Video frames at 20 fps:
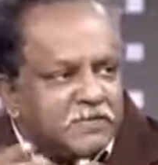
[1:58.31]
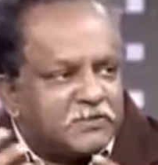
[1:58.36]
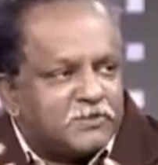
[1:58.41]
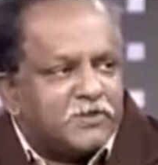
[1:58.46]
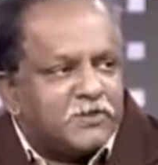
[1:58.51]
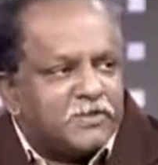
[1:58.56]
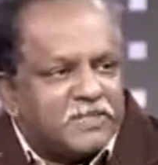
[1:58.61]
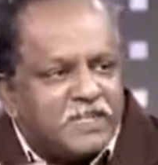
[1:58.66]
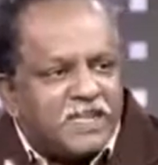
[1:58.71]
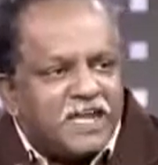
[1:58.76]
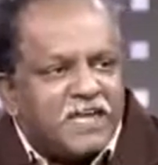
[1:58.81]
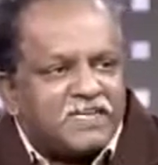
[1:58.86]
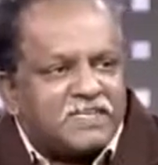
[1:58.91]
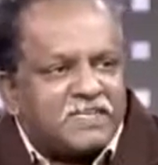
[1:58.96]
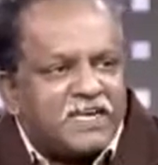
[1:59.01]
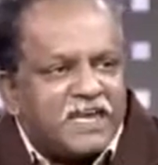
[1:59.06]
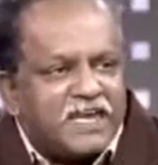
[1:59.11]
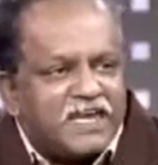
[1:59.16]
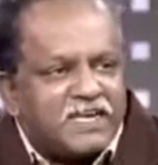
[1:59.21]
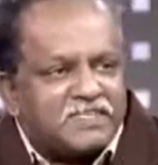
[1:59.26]
So in
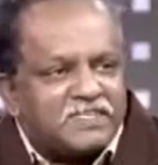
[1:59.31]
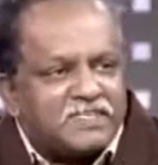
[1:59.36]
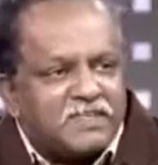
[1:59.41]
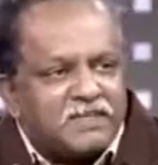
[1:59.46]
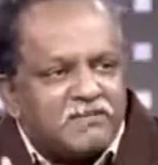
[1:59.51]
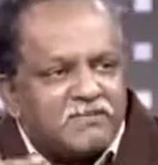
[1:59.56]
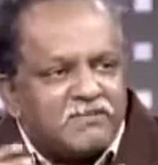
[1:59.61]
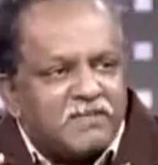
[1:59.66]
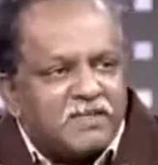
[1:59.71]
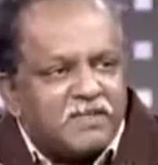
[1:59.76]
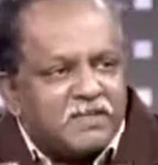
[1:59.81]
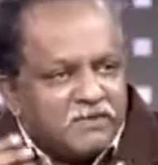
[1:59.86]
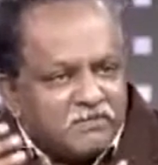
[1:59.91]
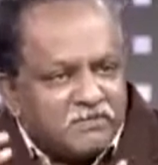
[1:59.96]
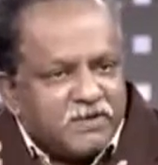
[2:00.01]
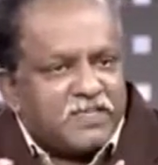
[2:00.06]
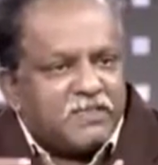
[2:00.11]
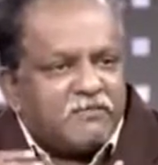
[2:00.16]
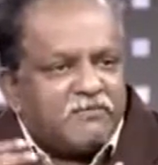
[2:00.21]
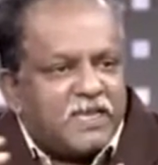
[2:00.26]
that connection,
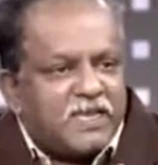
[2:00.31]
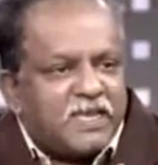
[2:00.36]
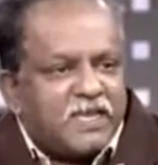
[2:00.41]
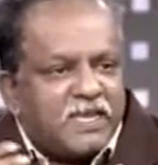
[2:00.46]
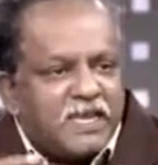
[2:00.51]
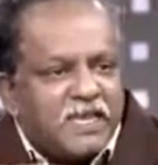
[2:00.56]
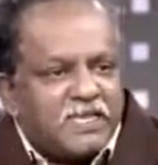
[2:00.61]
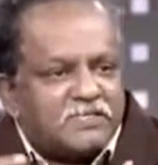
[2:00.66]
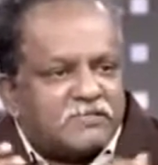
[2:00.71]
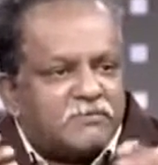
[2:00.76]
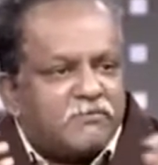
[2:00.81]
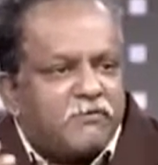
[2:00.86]
when the vehicle has